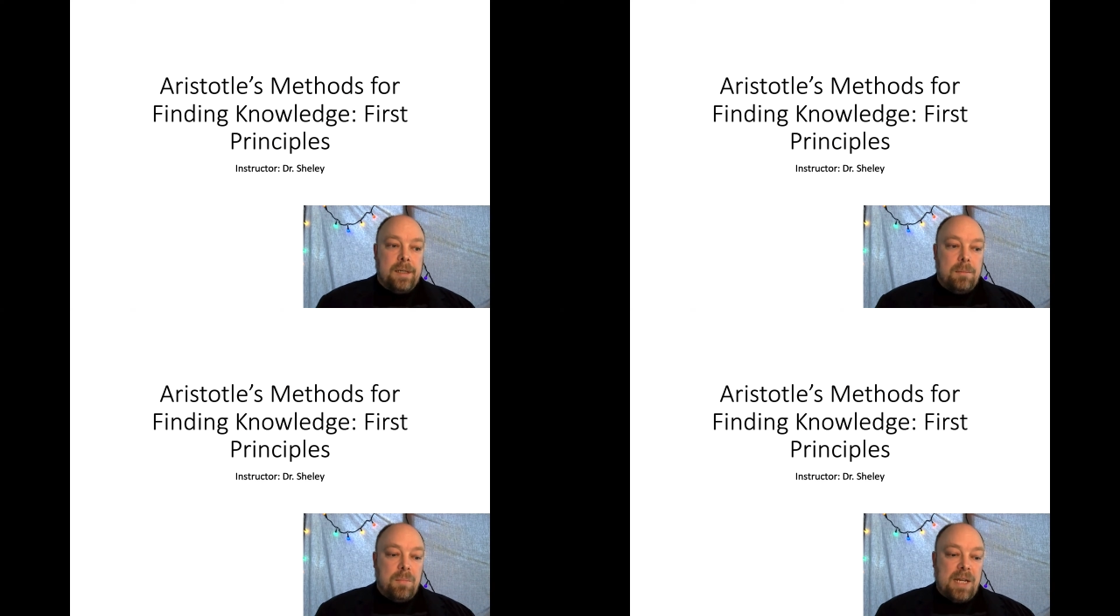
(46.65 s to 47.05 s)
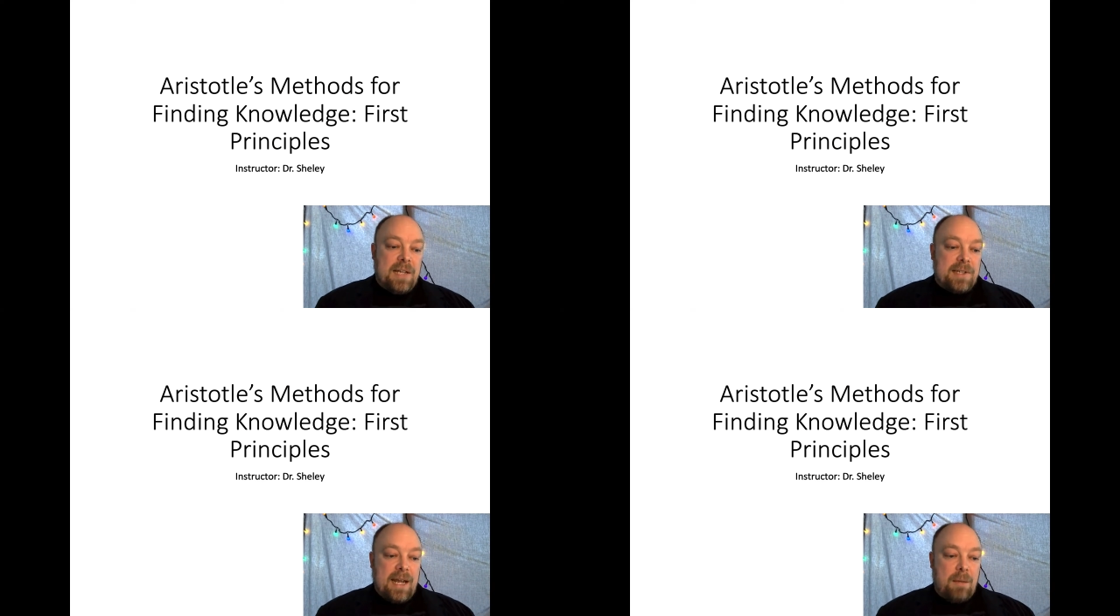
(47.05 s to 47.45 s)
but as
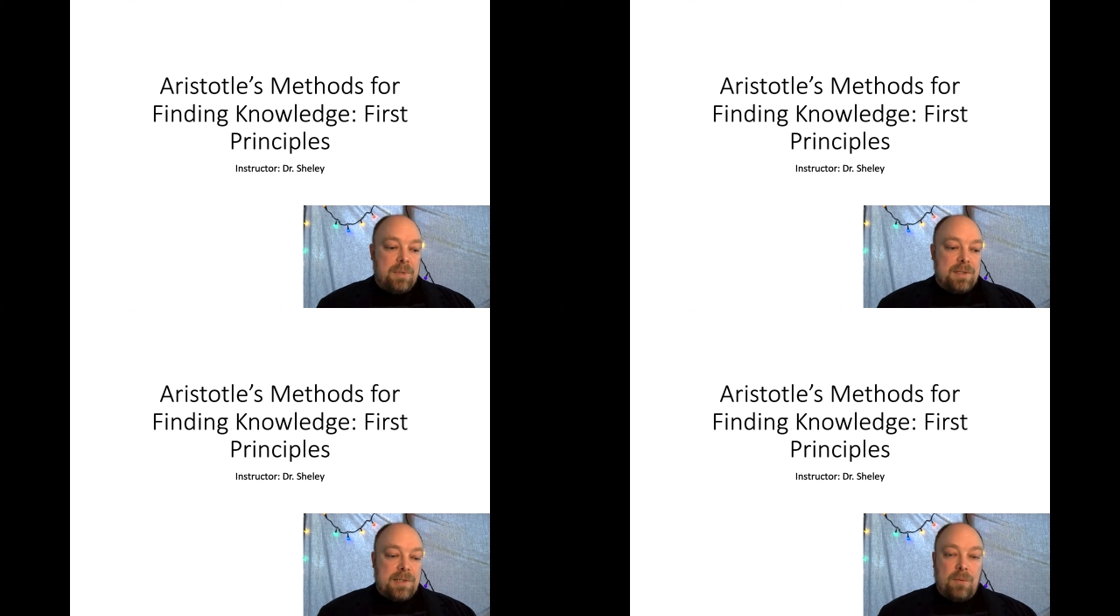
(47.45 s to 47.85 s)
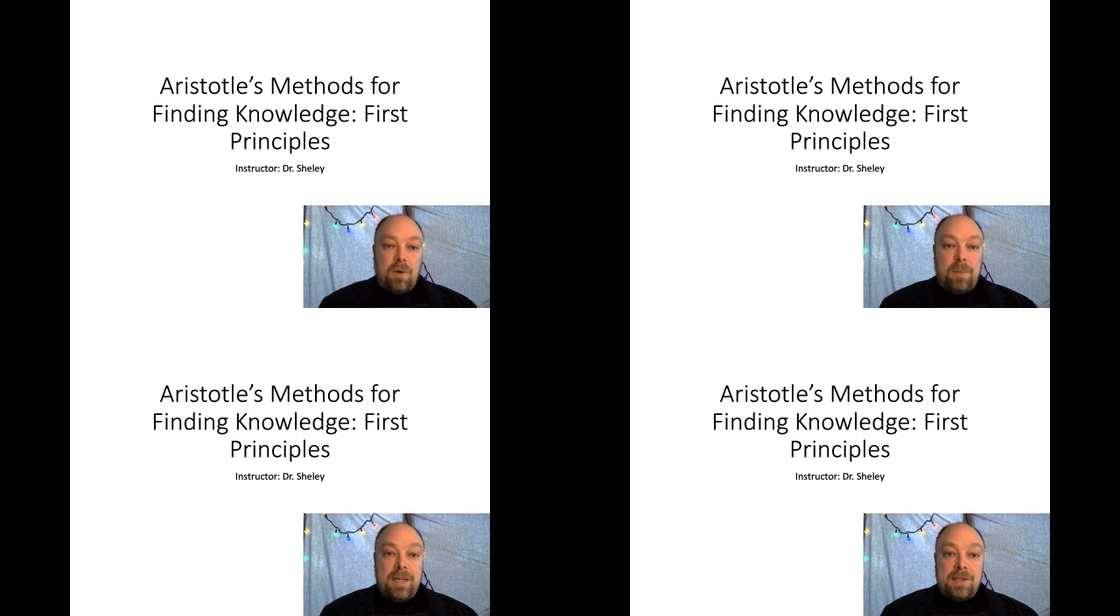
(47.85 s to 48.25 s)
it happens, I wrote
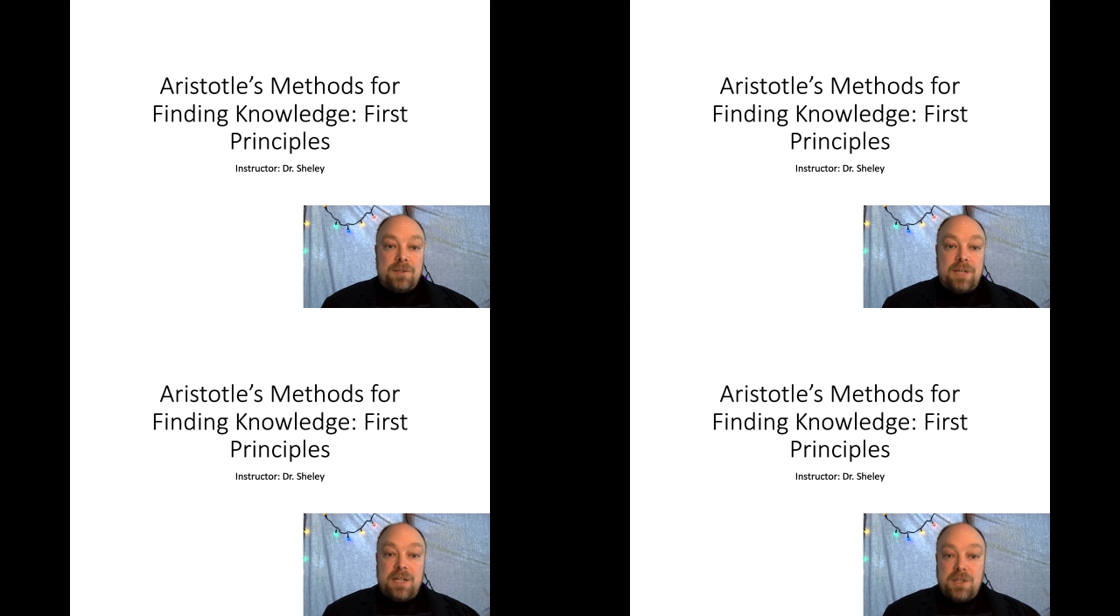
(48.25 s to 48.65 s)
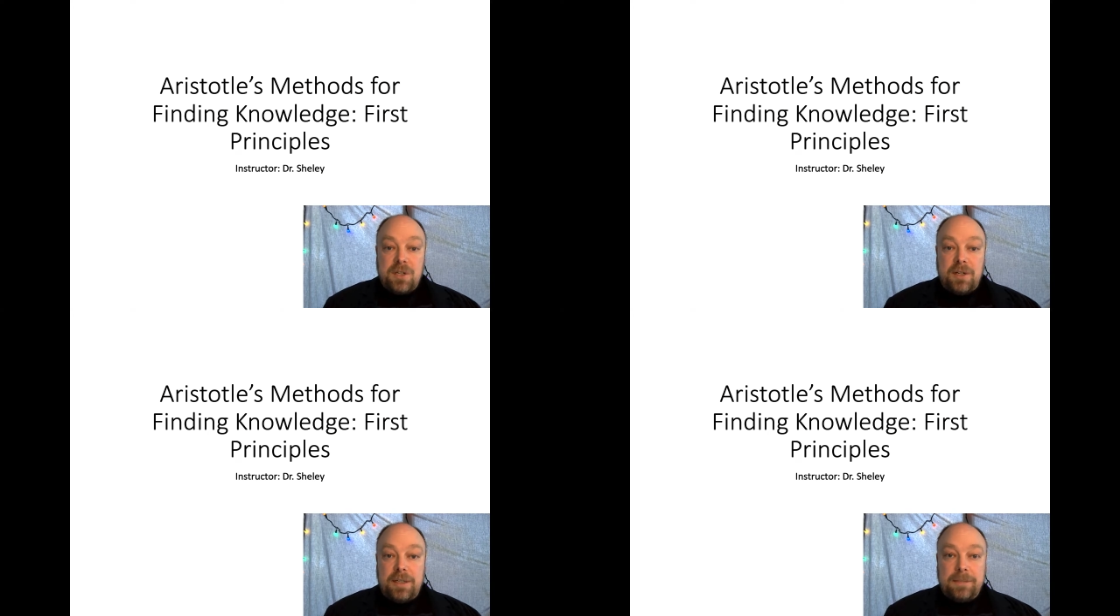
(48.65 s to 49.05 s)
my dissertation
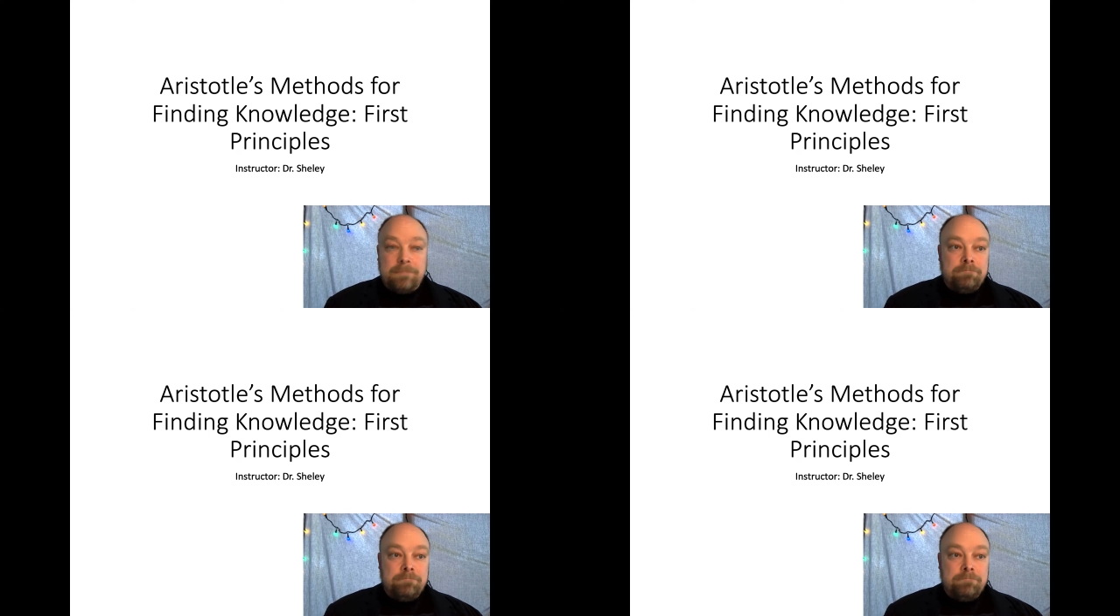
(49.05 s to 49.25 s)
on it.